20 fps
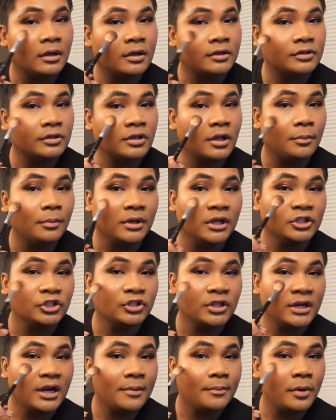So the blush
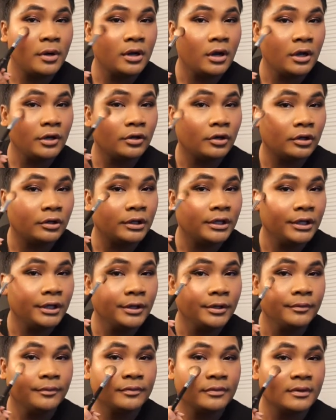that I put on
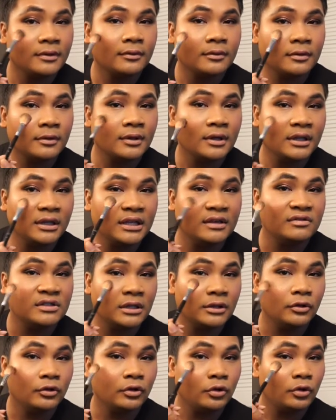earlier leaves
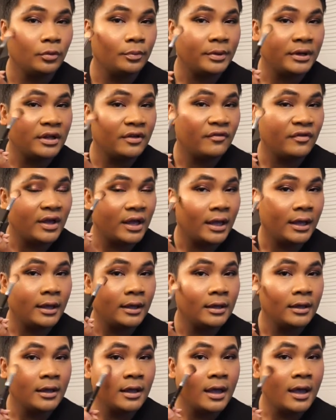a little bit of a
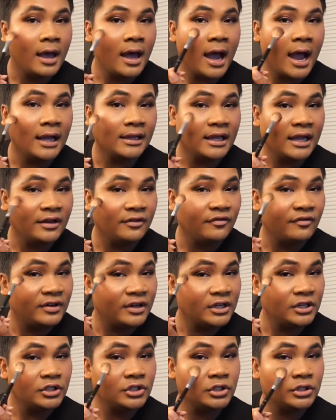highlight
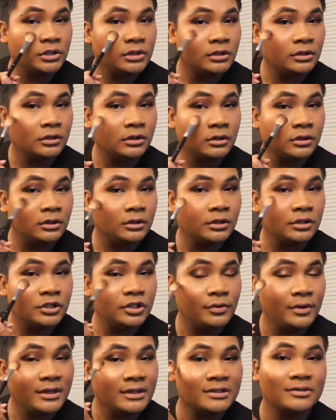finish
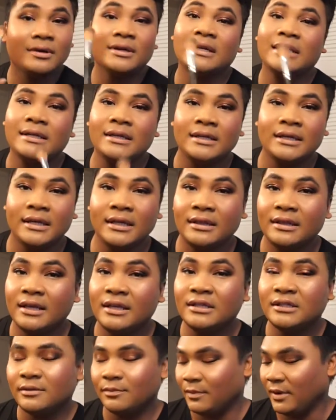to it, so I didn't need
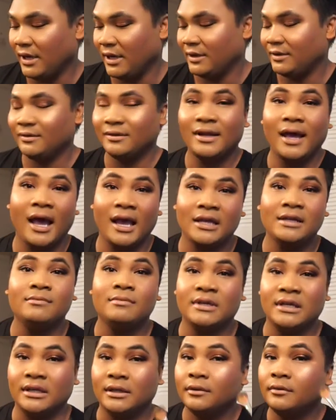this, but I'm
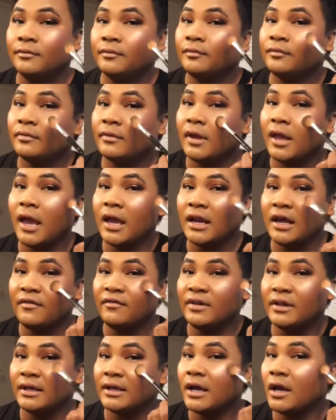me, and I
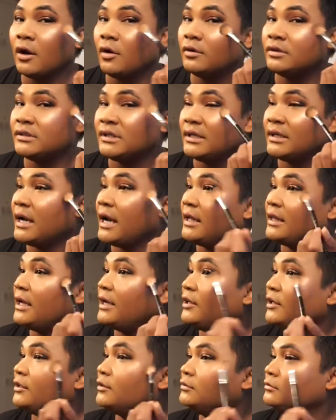feel like I always need
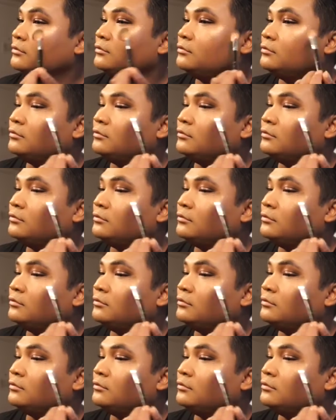highlighter.